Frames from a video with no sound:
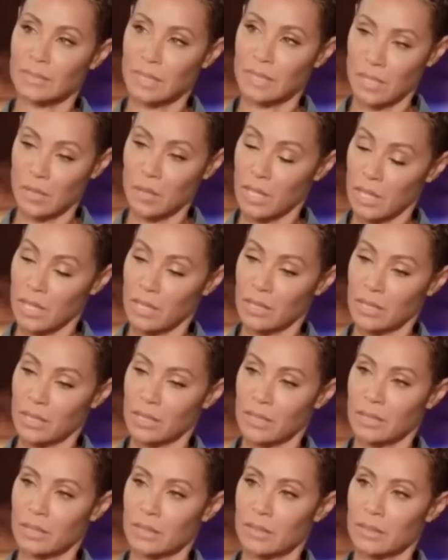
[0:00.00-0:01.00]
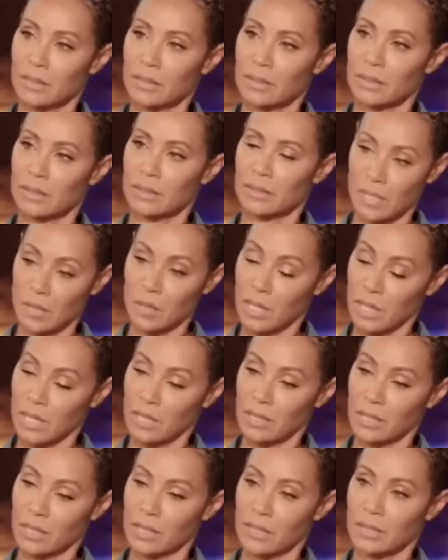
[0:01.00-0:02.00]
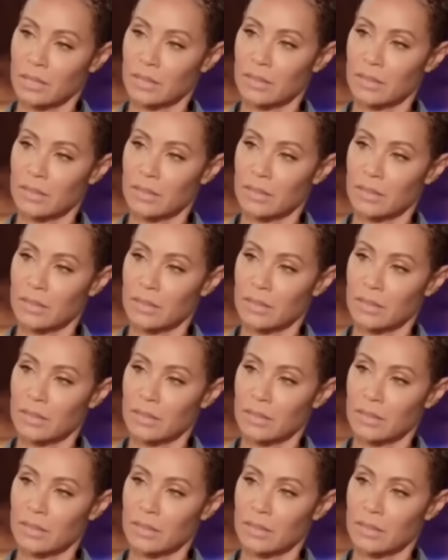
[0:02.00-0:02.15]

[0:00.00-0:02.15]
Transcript: expression while saying, okay. Oh, you know,